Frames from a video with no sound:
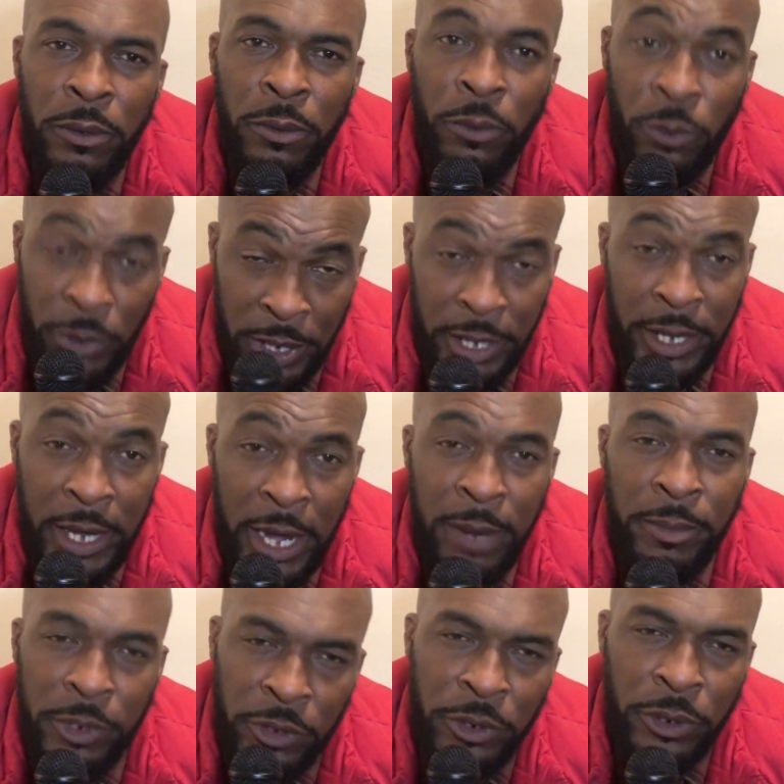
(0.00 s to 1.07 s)
when it
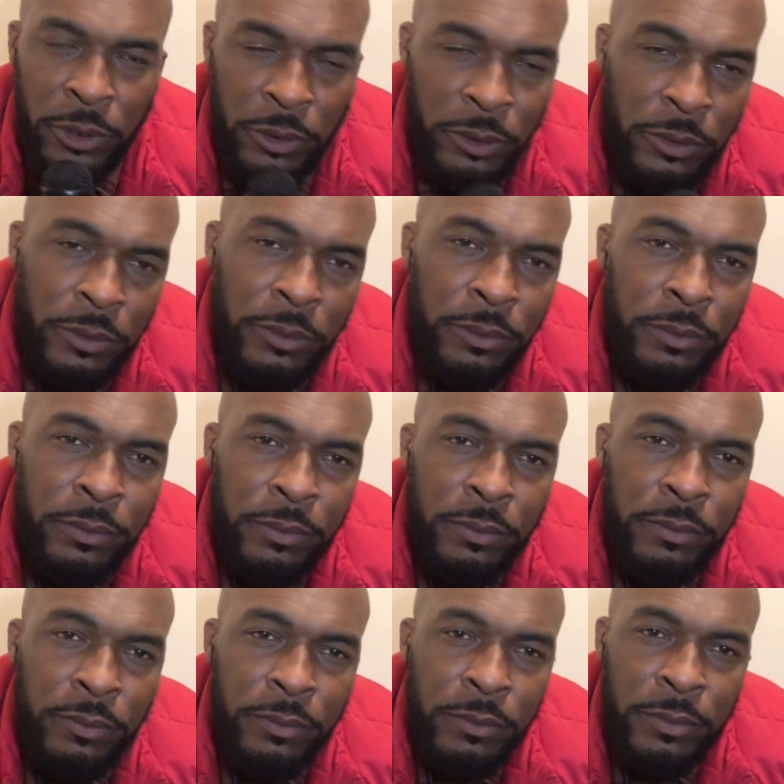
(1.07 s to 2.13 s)
came to school.
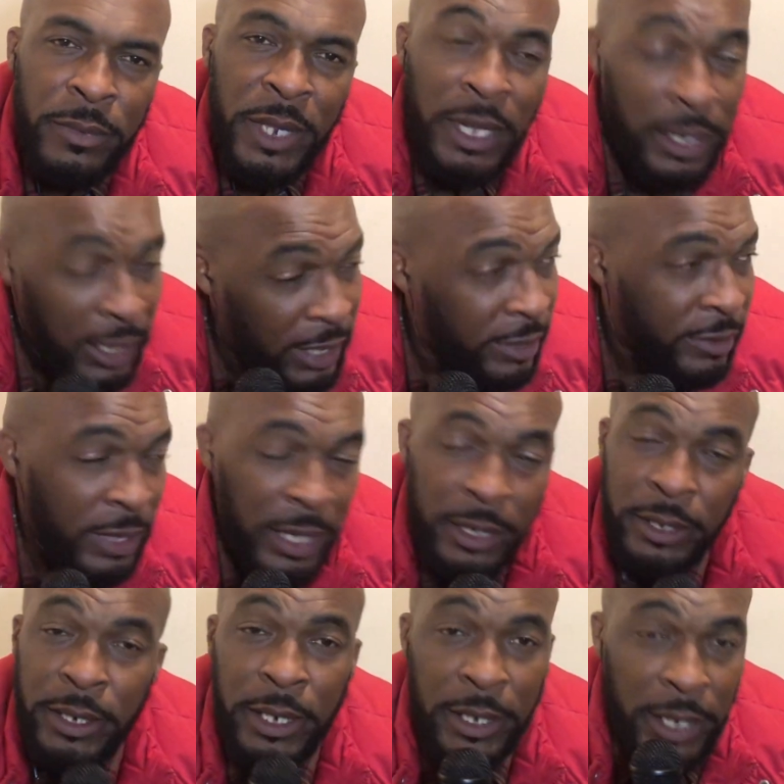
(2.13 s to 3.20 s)

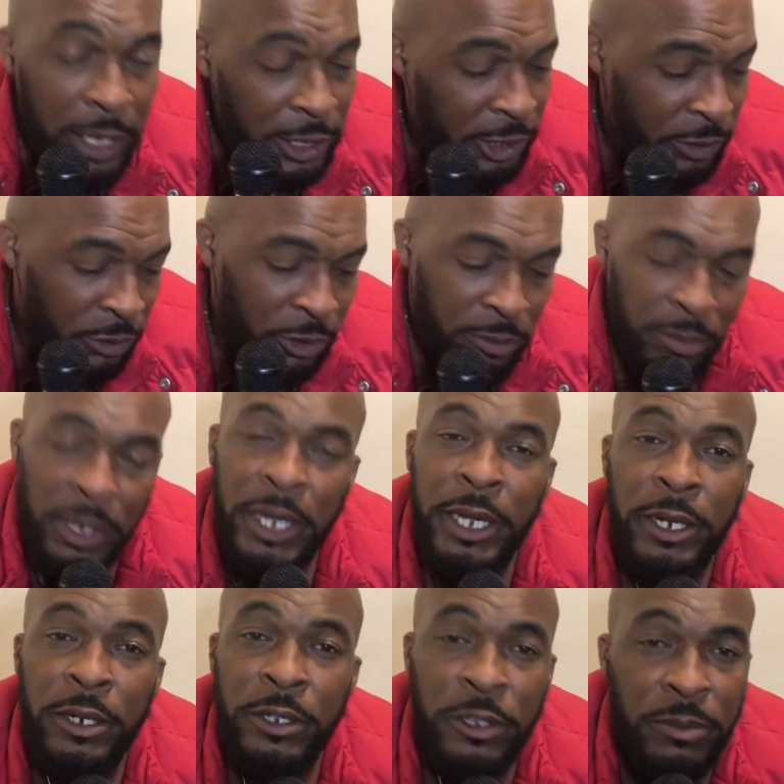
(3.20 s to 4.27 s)
Unless you was
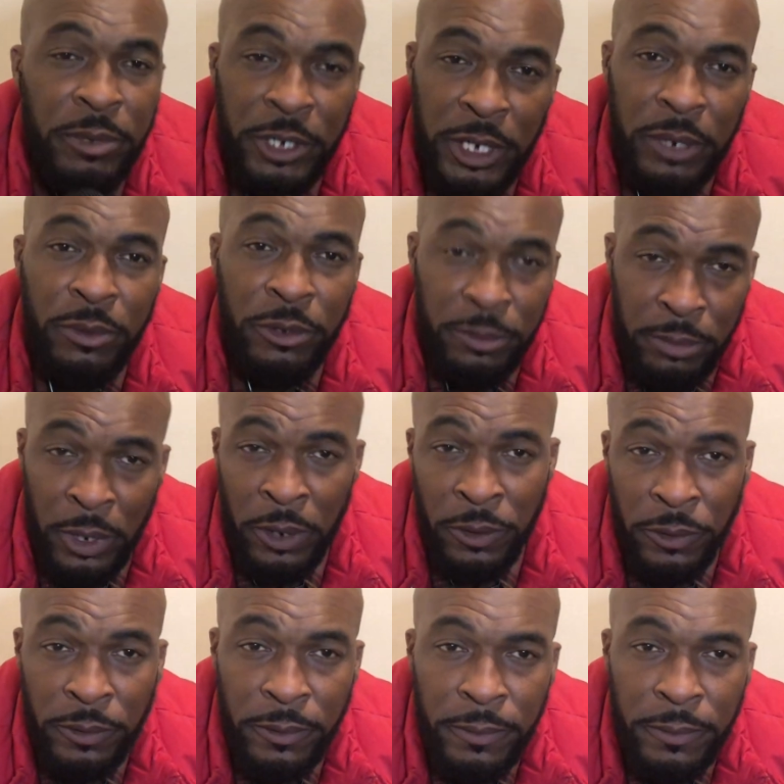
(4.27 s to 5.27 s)
bleeding or some shit was broke.